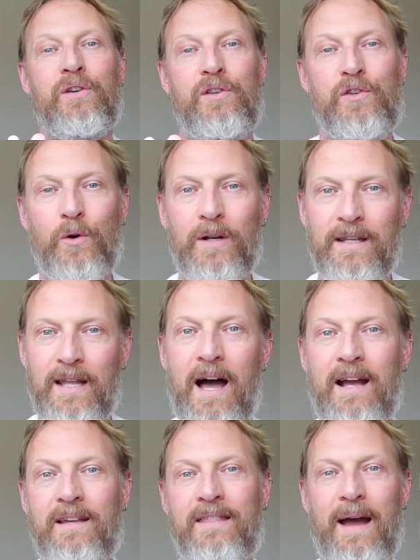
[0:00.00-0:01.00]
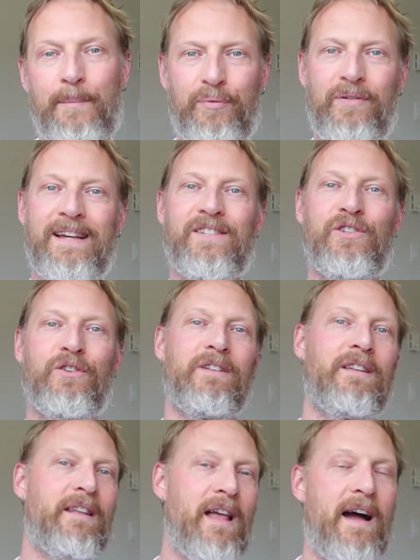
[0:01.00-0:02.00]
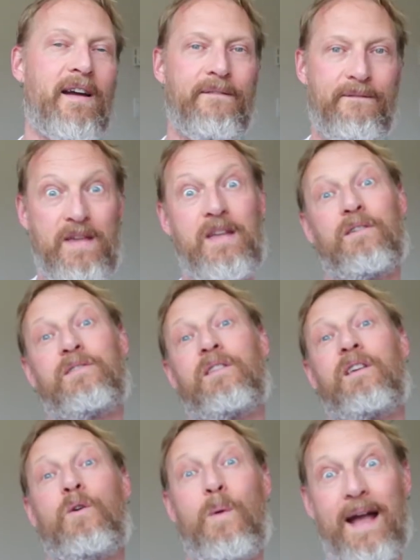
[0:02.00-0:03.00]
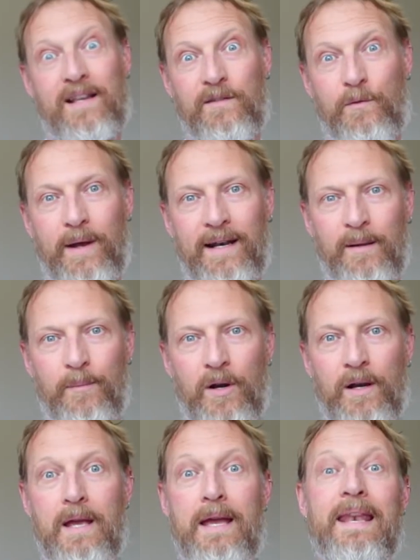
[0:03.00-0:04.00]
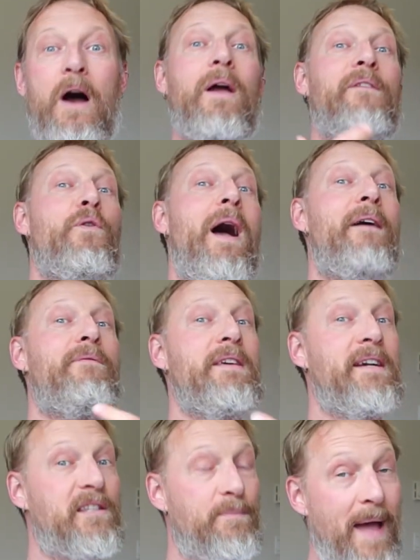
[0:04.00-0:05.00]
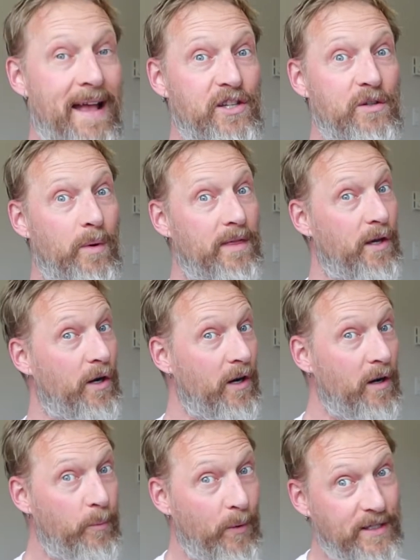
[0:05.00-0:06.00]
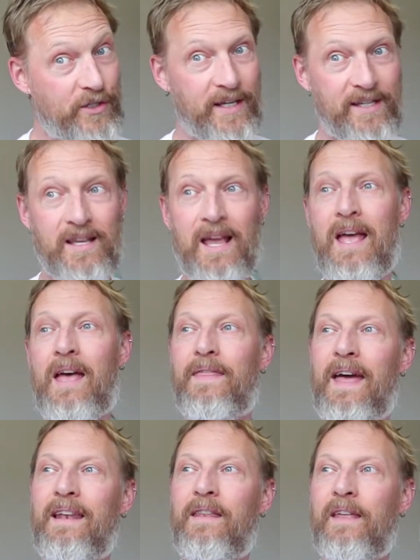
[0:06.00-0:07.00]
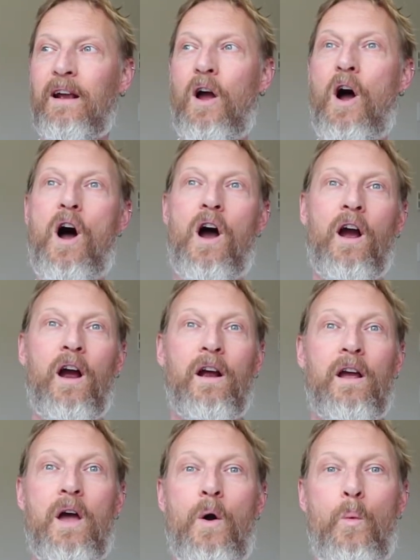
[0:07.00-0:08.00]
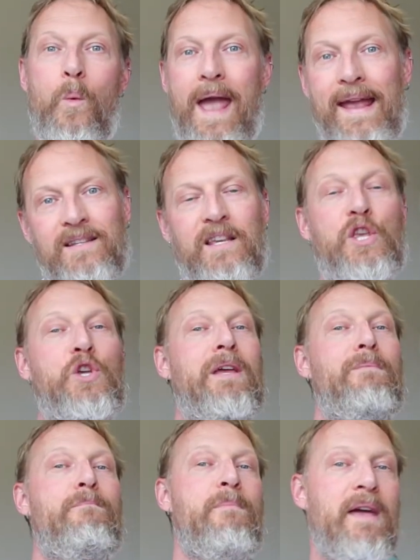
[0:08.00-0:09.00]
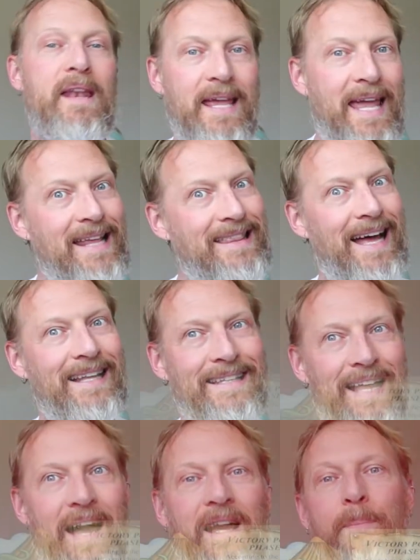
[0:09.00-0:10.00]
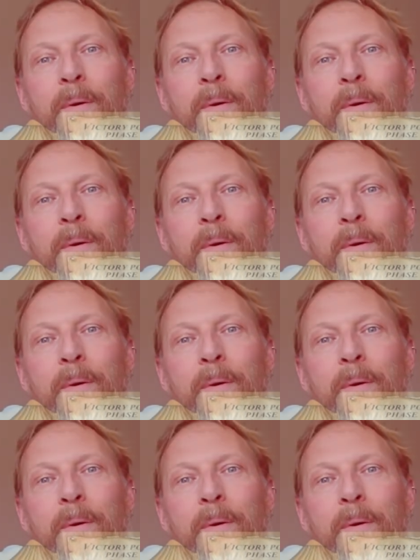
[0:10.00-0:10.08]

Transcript: your luck, that press your luck feel to the Quacks of Quedlinburg. Now, if you have the expansion with the Herb Witches, then there are ways that you can mitigate that luck